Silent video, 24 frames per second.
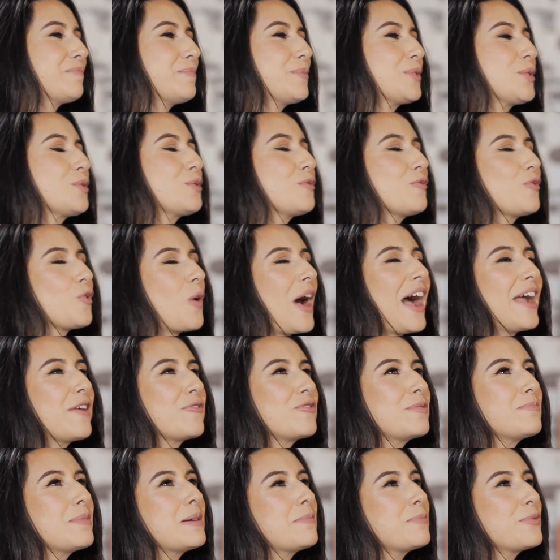Beautiful. I
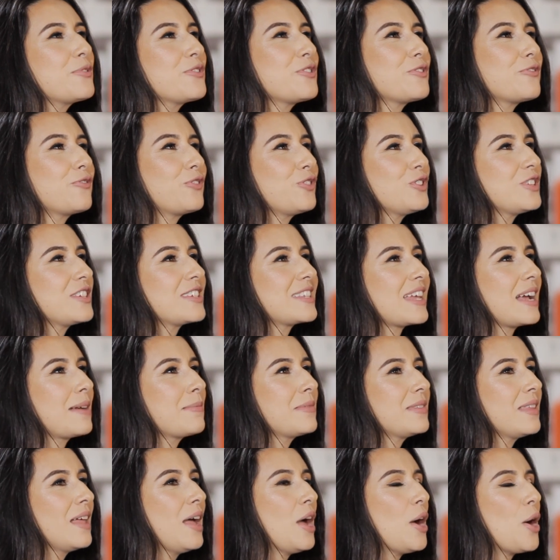remember the first
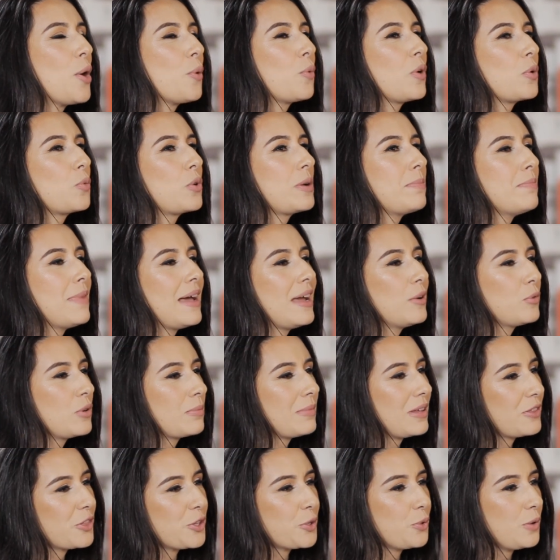time when we
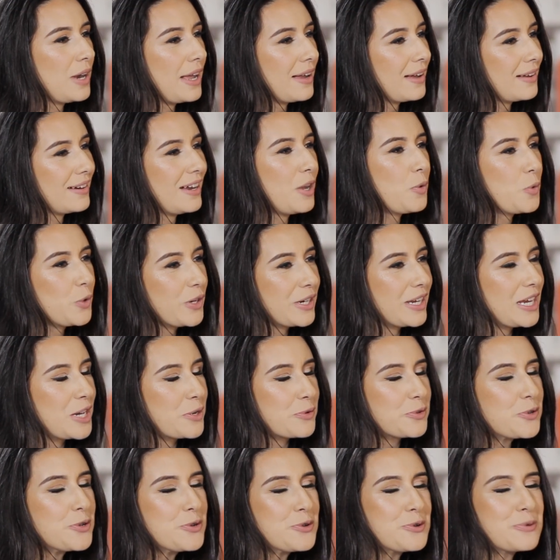met through like a networking
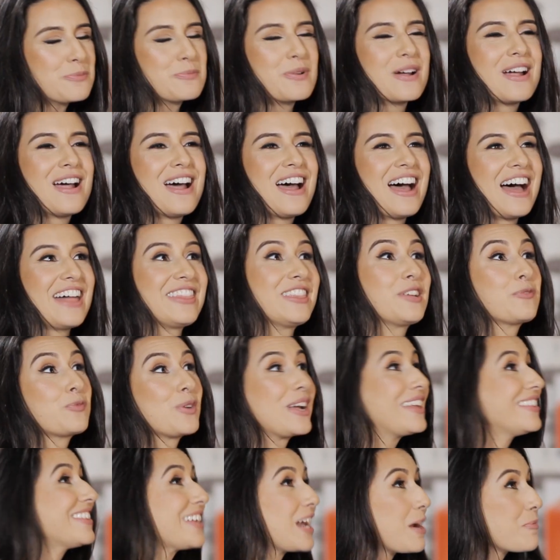group, and then
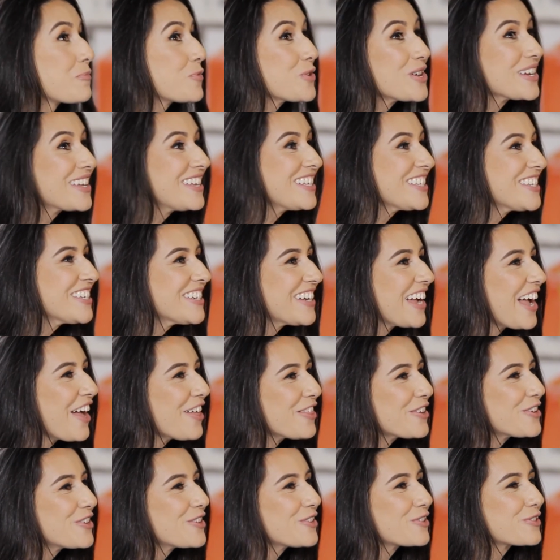we ended up working
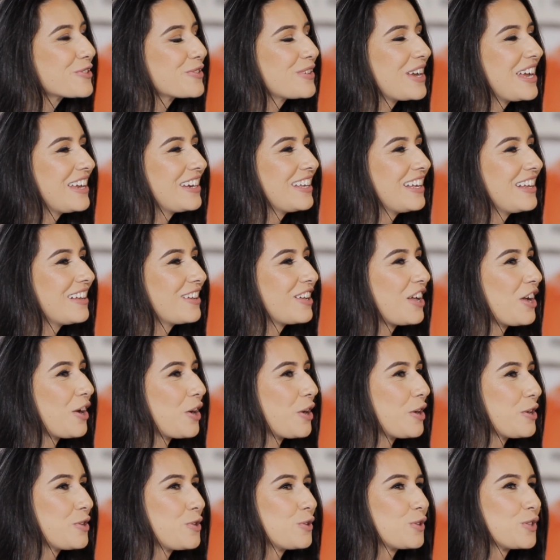together, creating
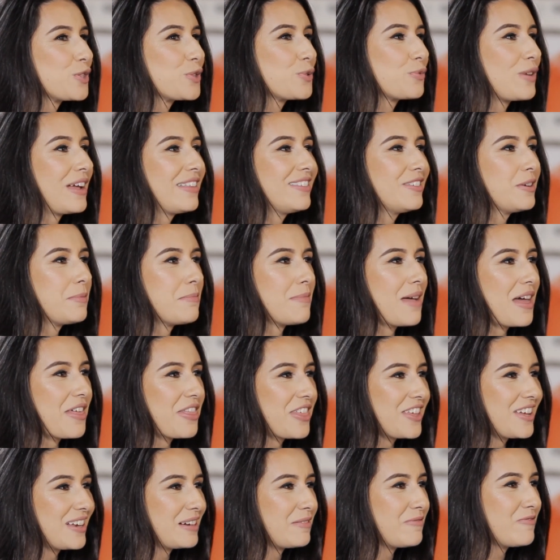your Surrender
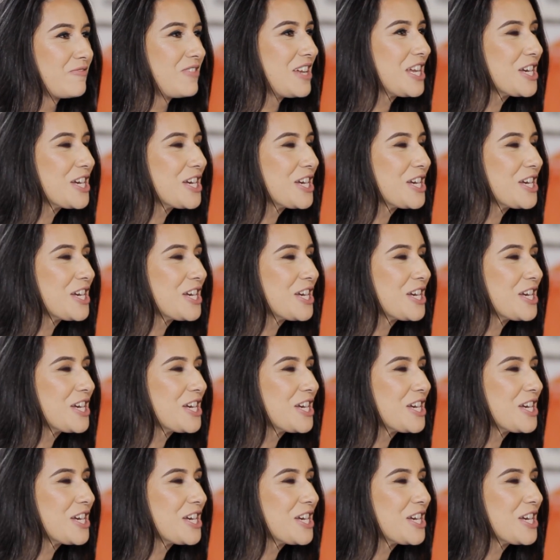Method